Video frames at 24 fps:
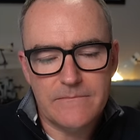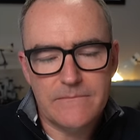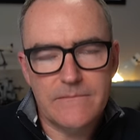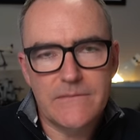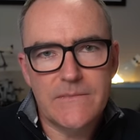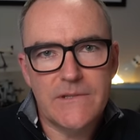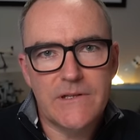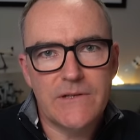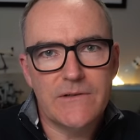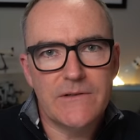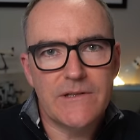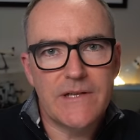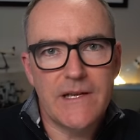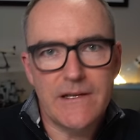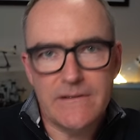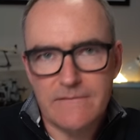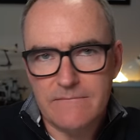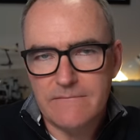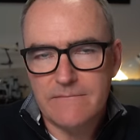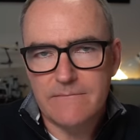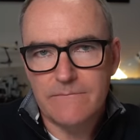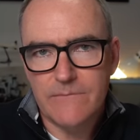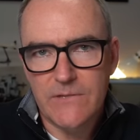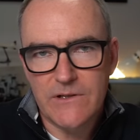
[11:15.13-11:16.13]

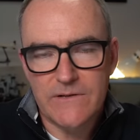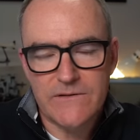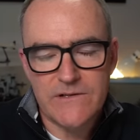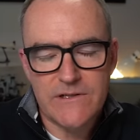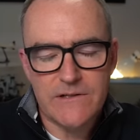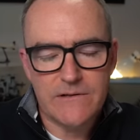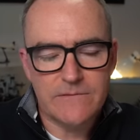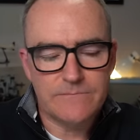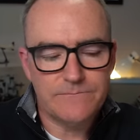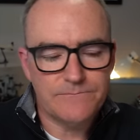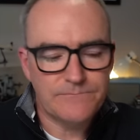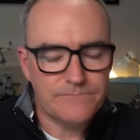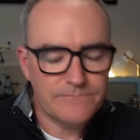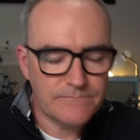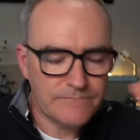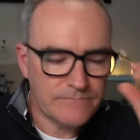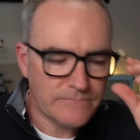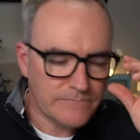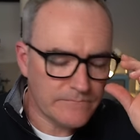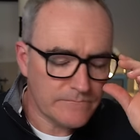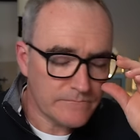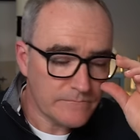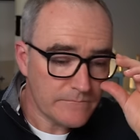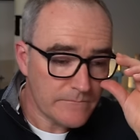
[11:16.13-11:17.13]
moves it on.
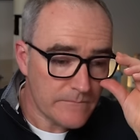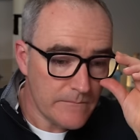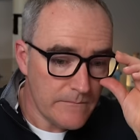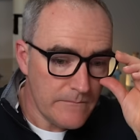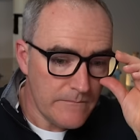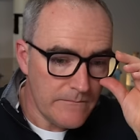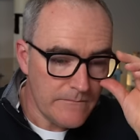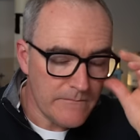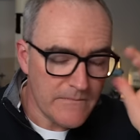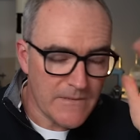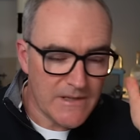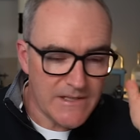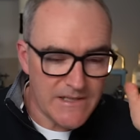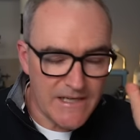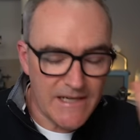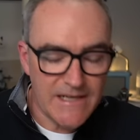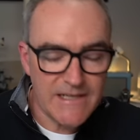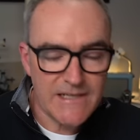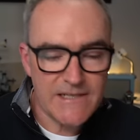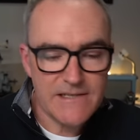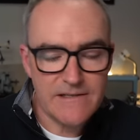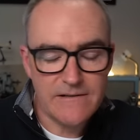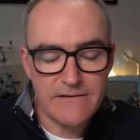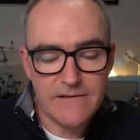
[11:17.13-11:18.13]
So he
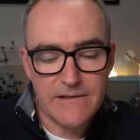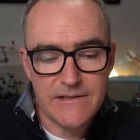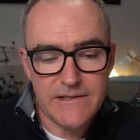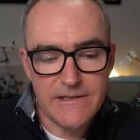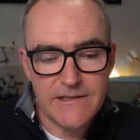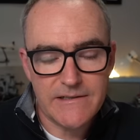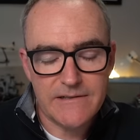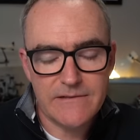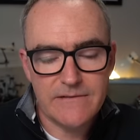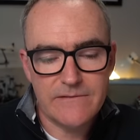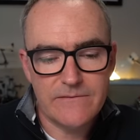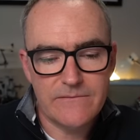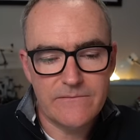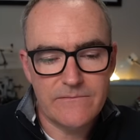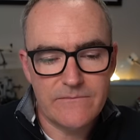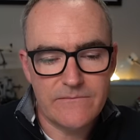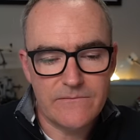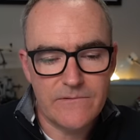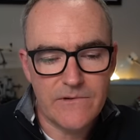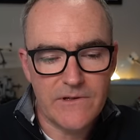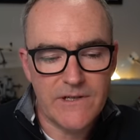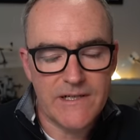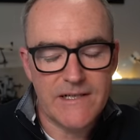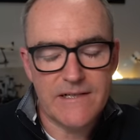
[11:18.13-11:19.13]
decided,
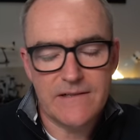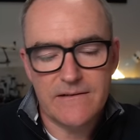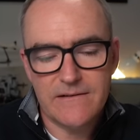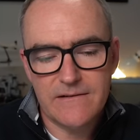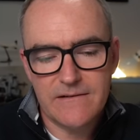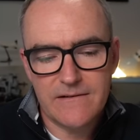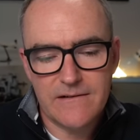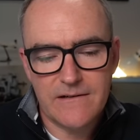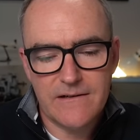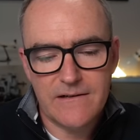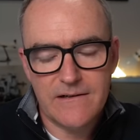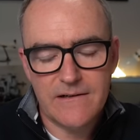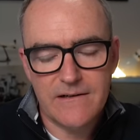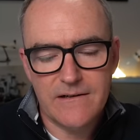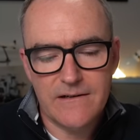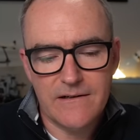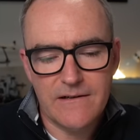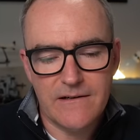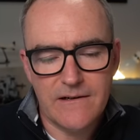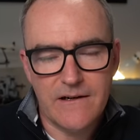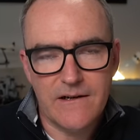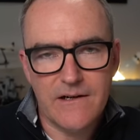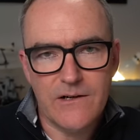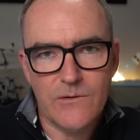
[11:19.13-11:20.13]
right,
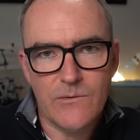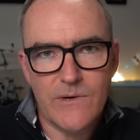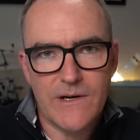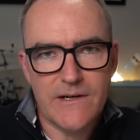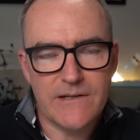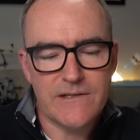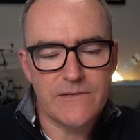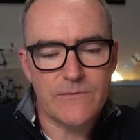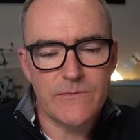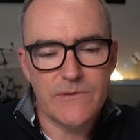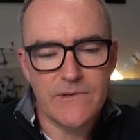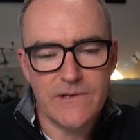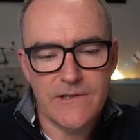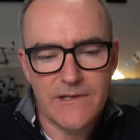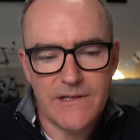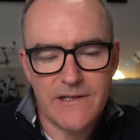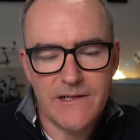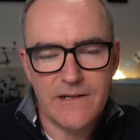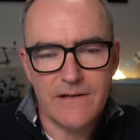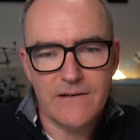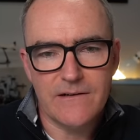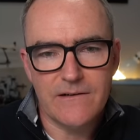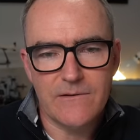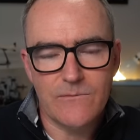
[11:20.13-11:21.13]
I'm going to wear it to work.
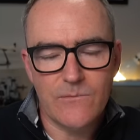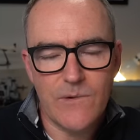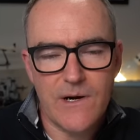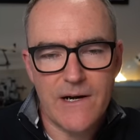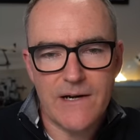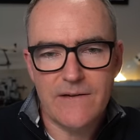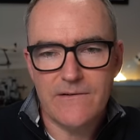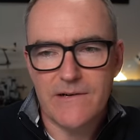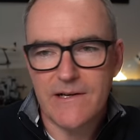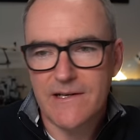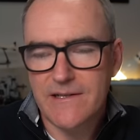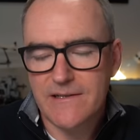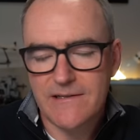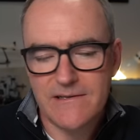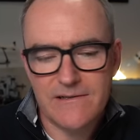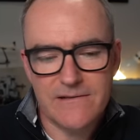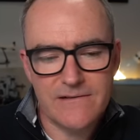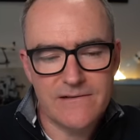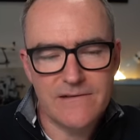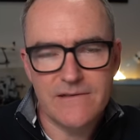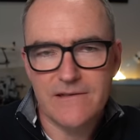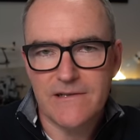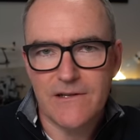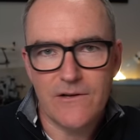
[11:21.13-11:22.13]
I'm going to wear it
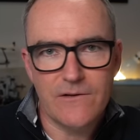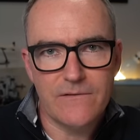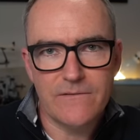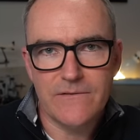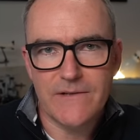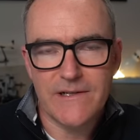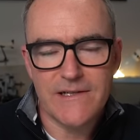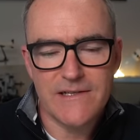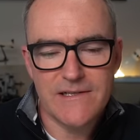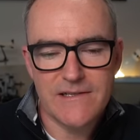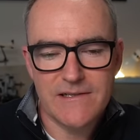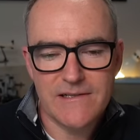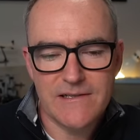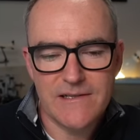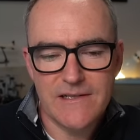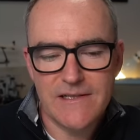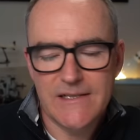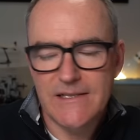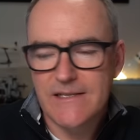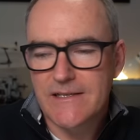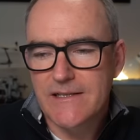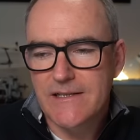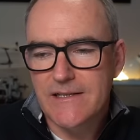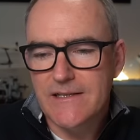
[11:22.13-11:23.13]
to the office,
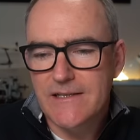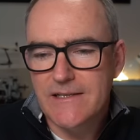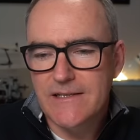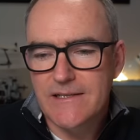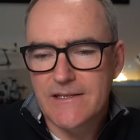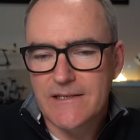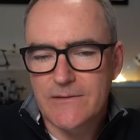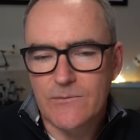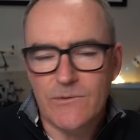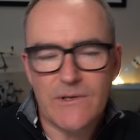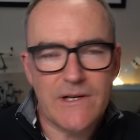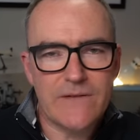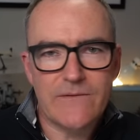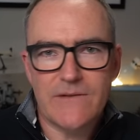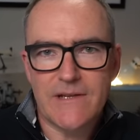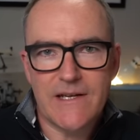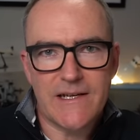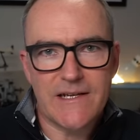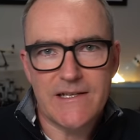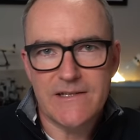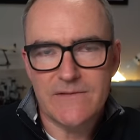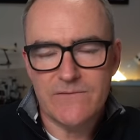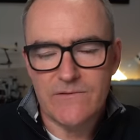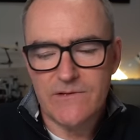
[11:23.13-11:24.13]
whatever that
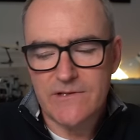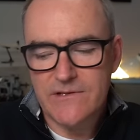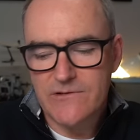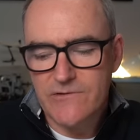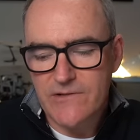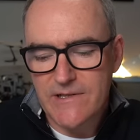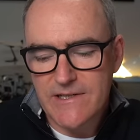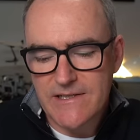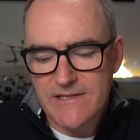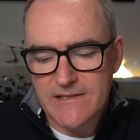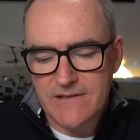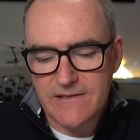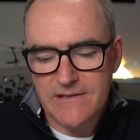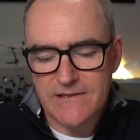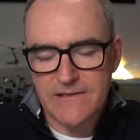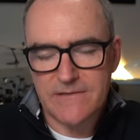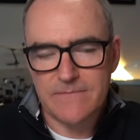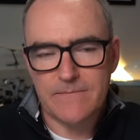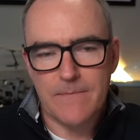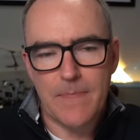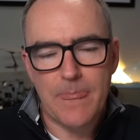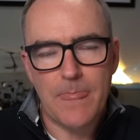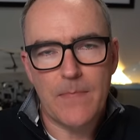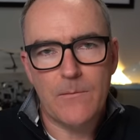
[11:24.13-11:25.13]
is for a tree
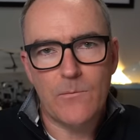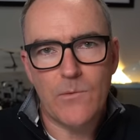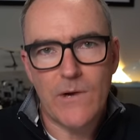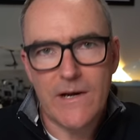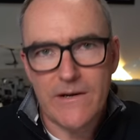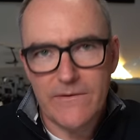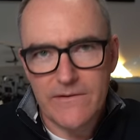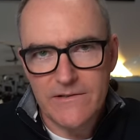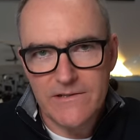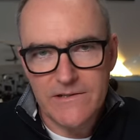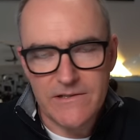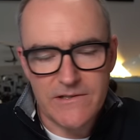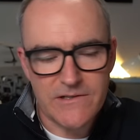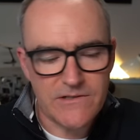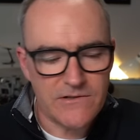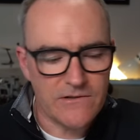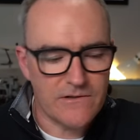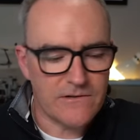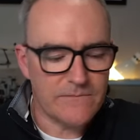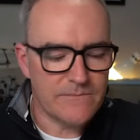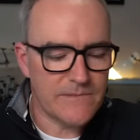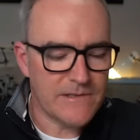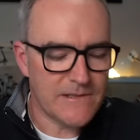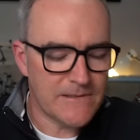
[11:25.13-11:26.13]
surgeon, wear it to the
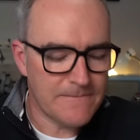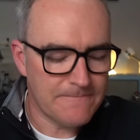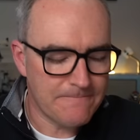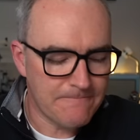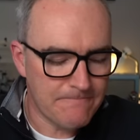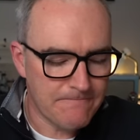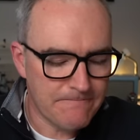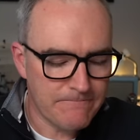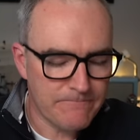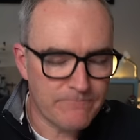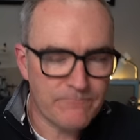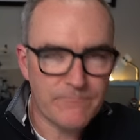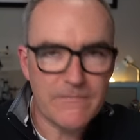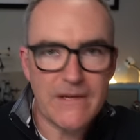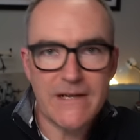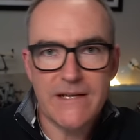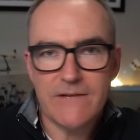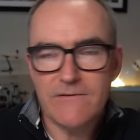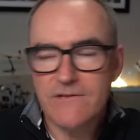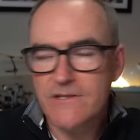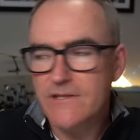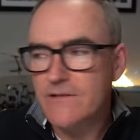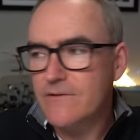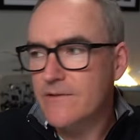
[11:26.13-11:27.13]
shops. And he
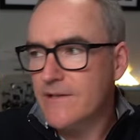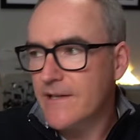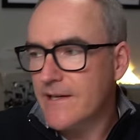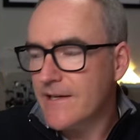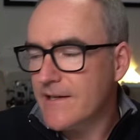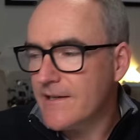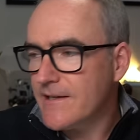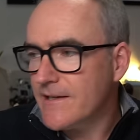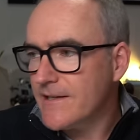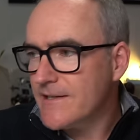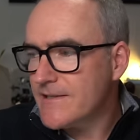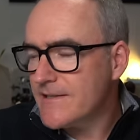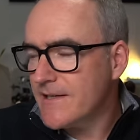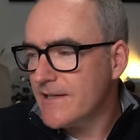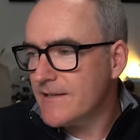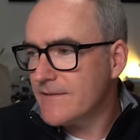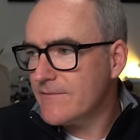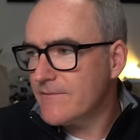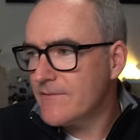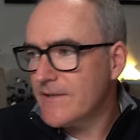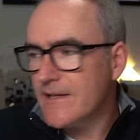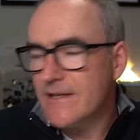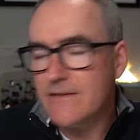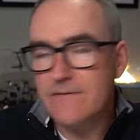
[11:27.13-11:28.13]
was doing that, and he said
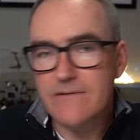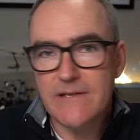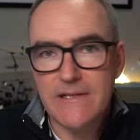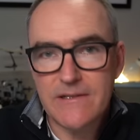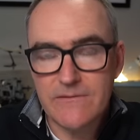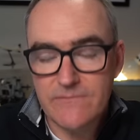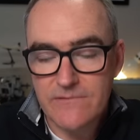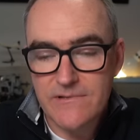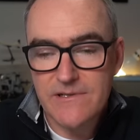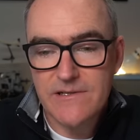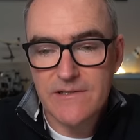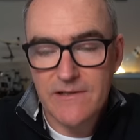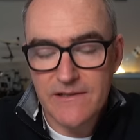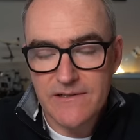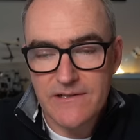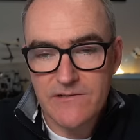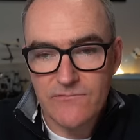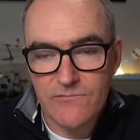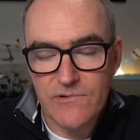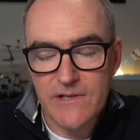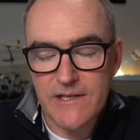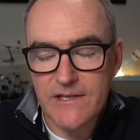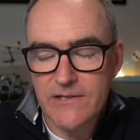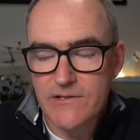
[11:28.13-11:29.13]
he started to
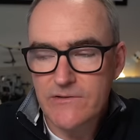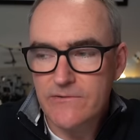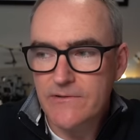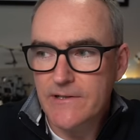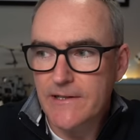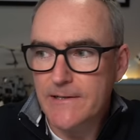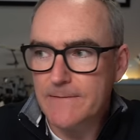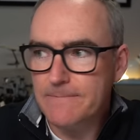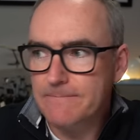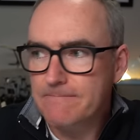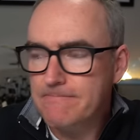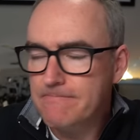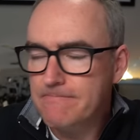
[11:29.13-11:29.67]
really enjoy it,